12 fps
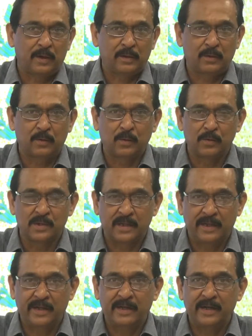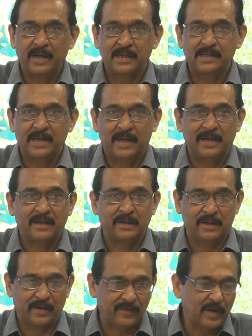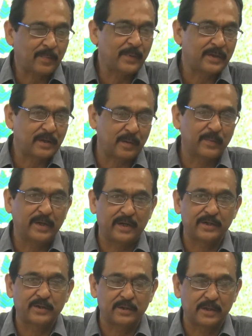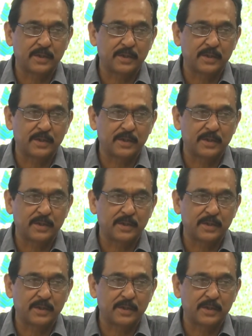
in those areas, and development communication